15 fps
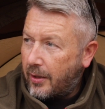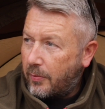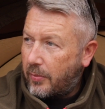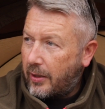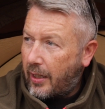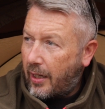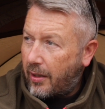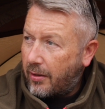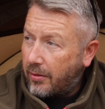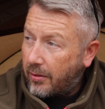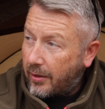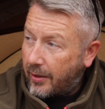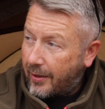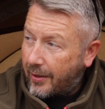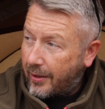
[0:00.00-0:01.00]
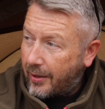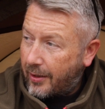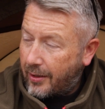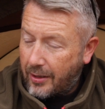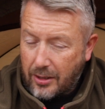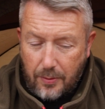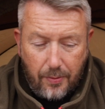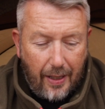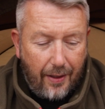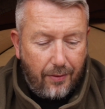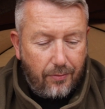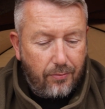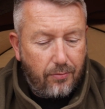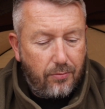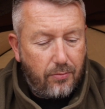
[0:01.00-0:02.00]
But yeah, it's about
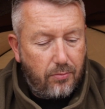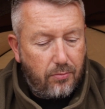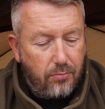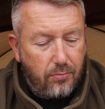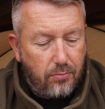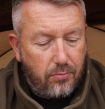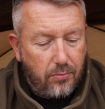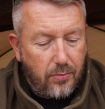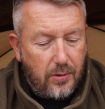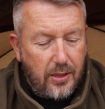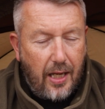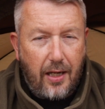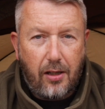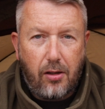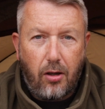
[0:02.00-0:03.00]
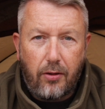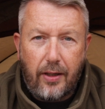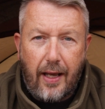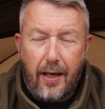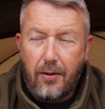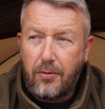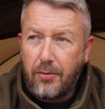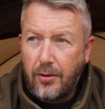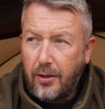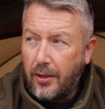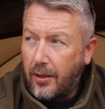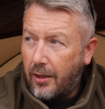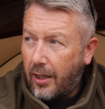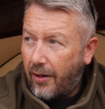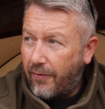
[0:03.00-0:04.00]
10 o'clock now.
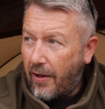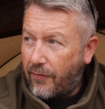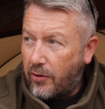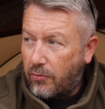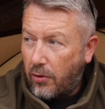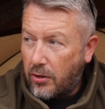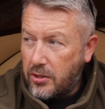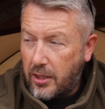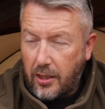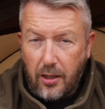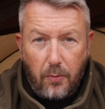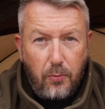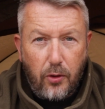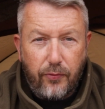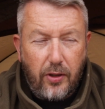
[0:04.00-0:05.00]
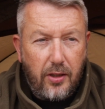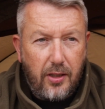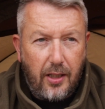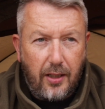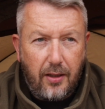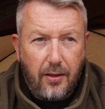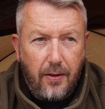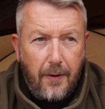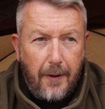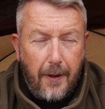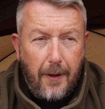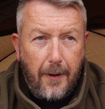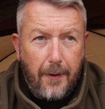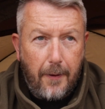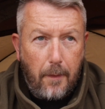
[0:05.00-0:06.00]
I've left the rods in, not moved the thing.
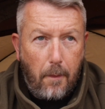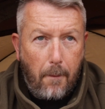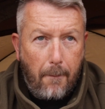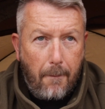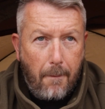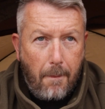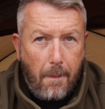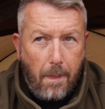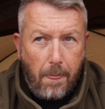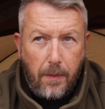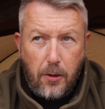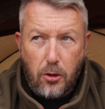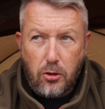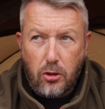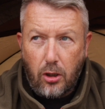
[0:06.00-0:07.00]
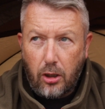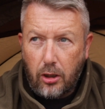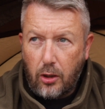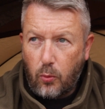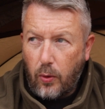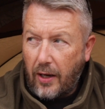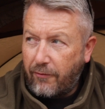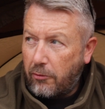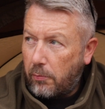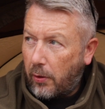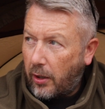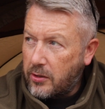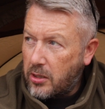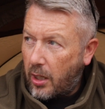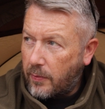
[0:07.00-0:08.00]
Just thought I'm going to wait for
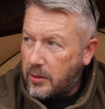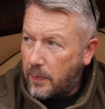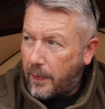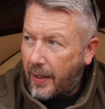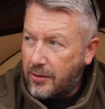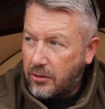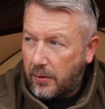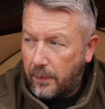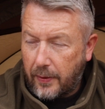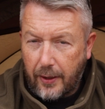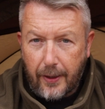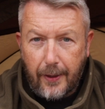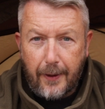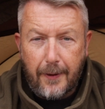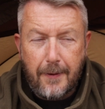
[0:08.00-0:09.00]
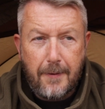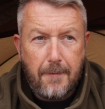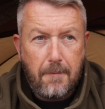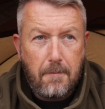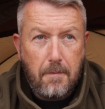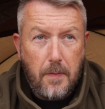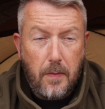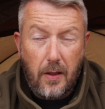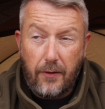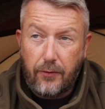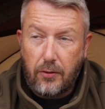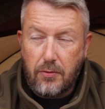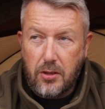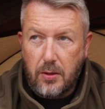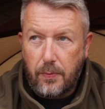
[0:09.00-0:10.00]
bite time to pass completely, if
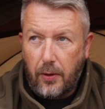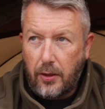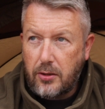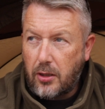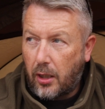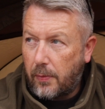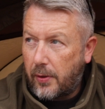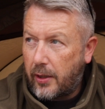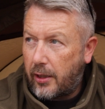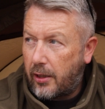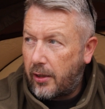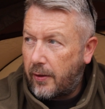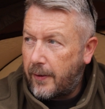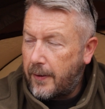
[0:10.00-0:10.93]
there is a bite time on here.